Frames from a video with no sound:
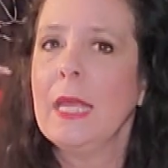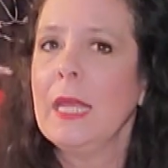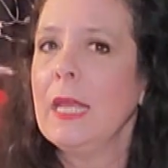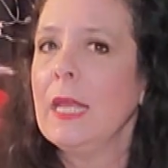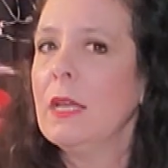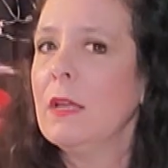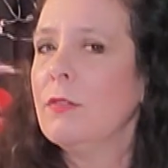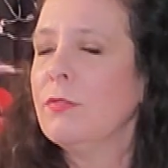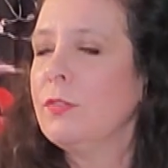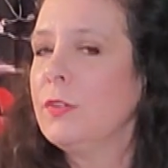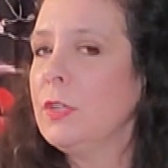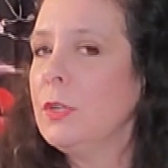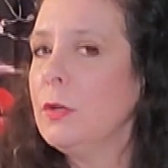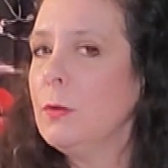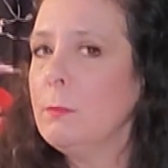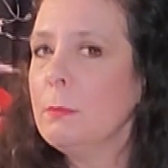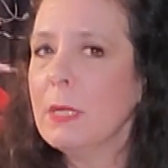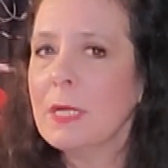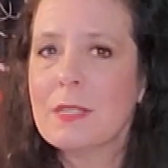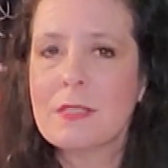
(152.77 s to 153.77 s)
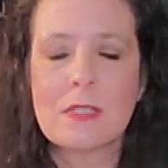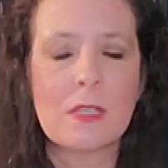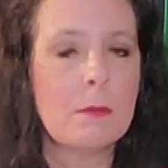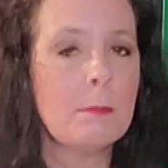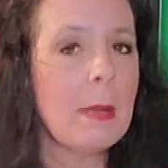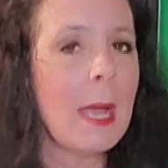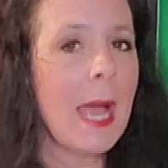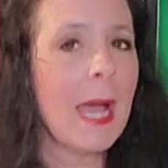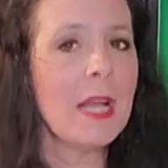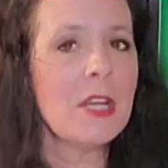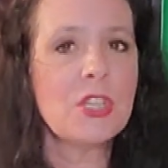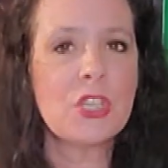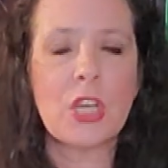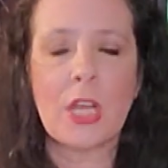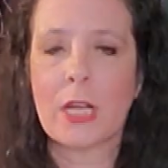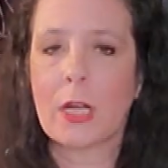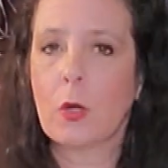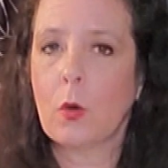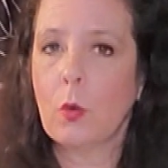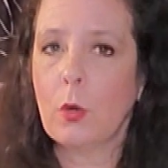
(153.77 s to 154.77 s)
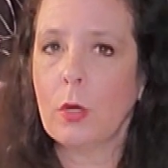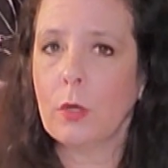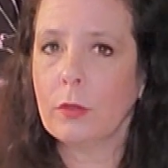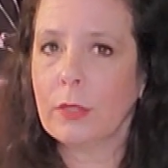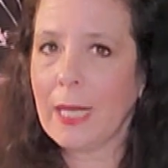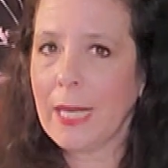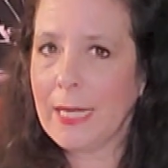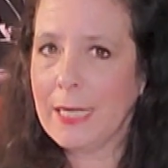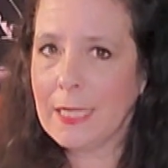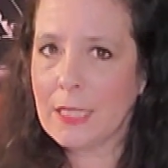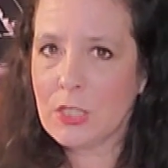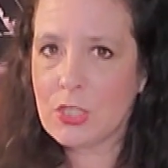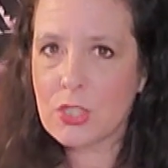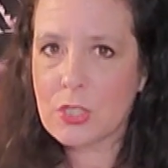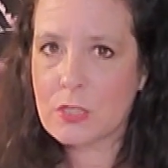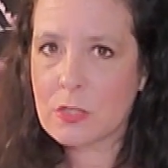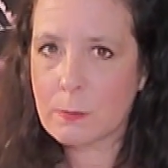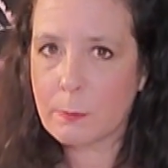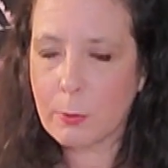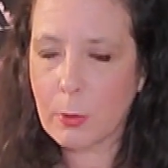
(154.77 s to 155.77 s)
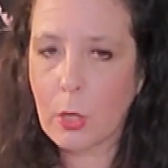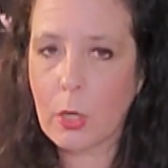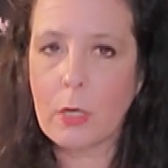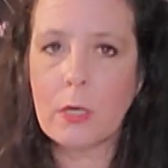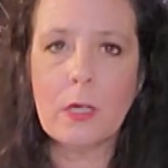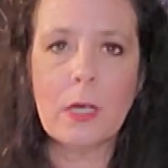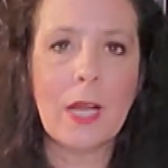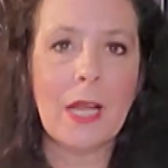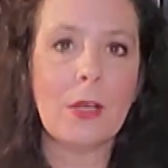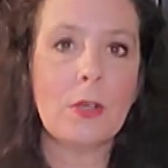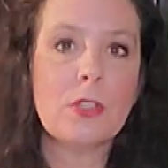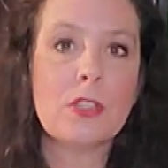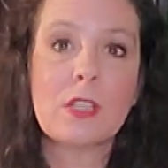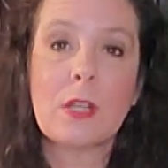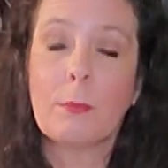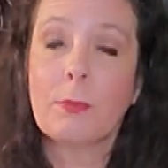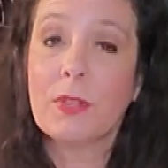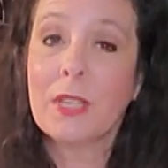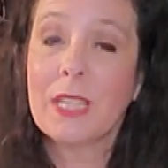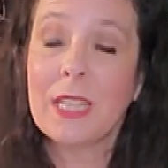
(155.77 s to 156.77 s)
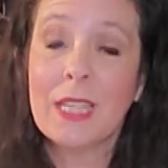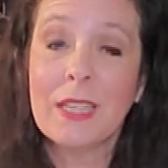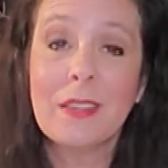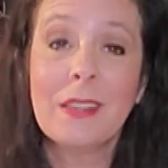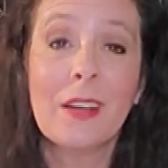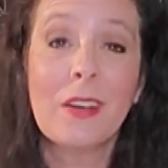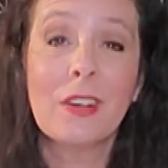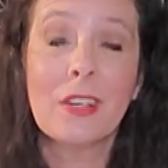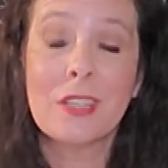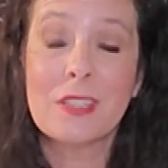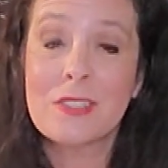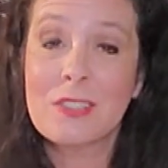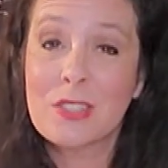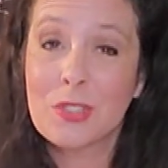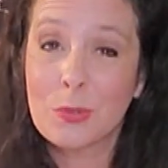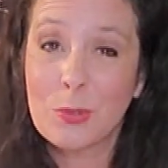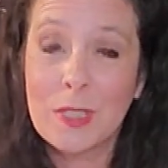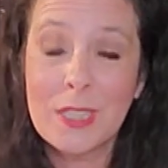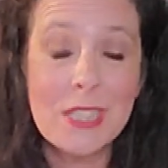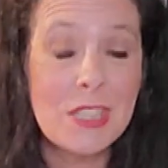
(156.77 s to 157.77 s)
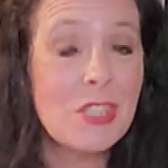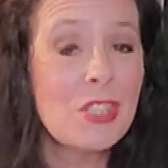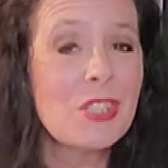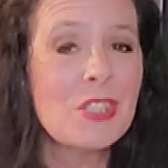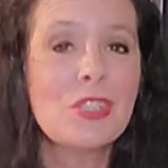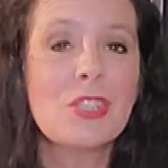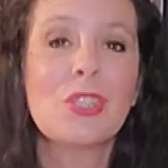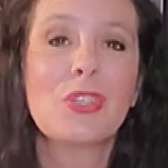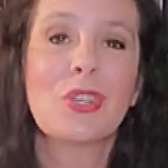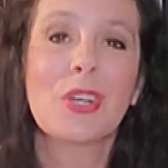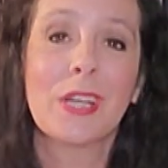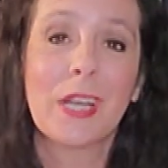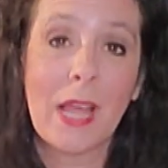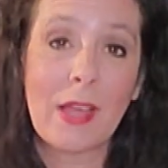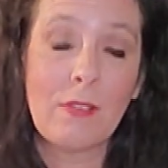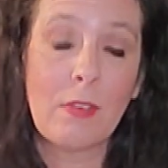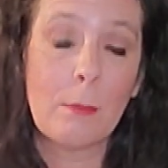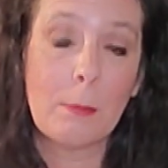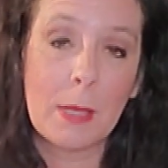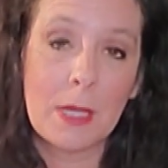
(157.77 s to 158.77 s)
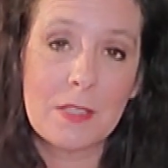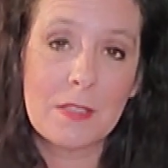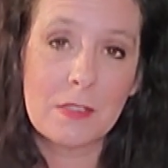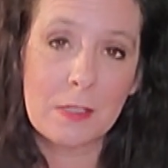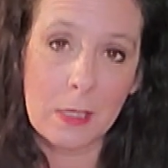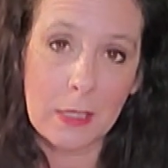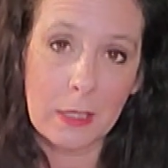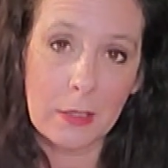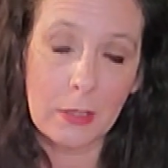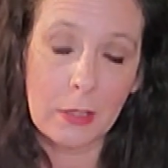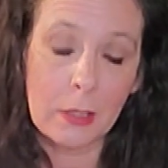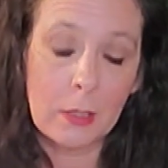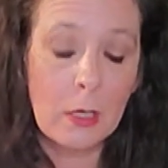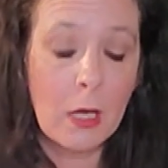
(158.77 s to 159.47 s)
If you mix and match and quilt 8 inches apart and something in there is 3 inches, you're going to have a mess later.